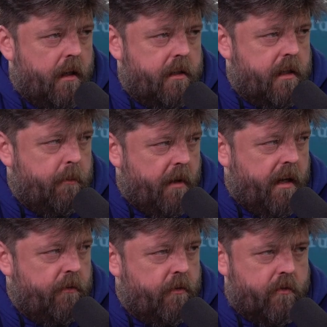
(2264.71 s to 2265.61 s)

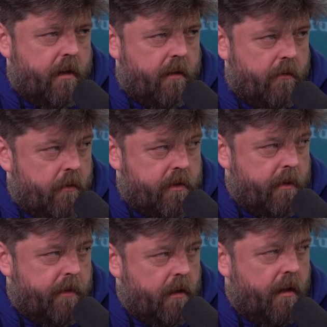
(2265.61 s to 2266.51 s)
behavioural training or
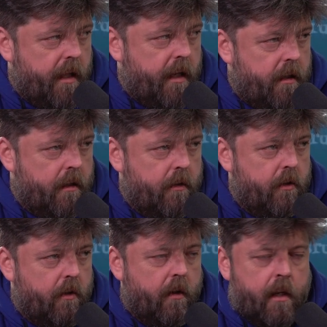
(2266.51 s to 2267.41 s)
something like that. You're
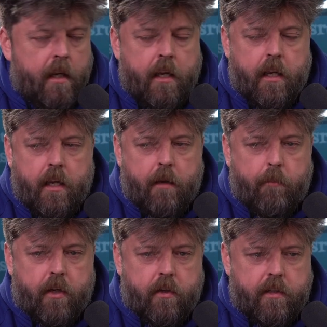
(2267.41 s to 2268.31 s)
not,
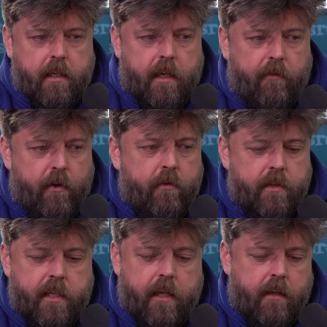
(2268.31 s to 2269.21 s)
because if
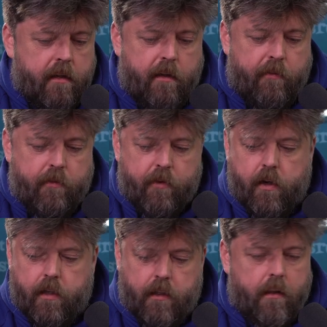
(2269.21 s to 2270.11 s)
you've
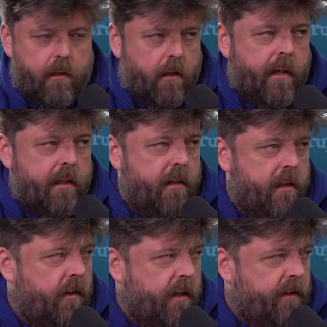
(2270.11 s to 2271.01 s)
got a
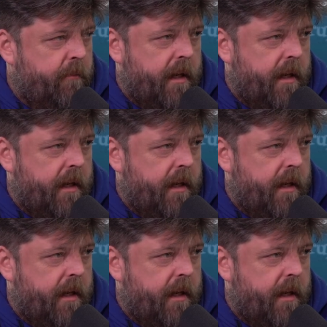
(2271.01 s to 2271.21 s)
line of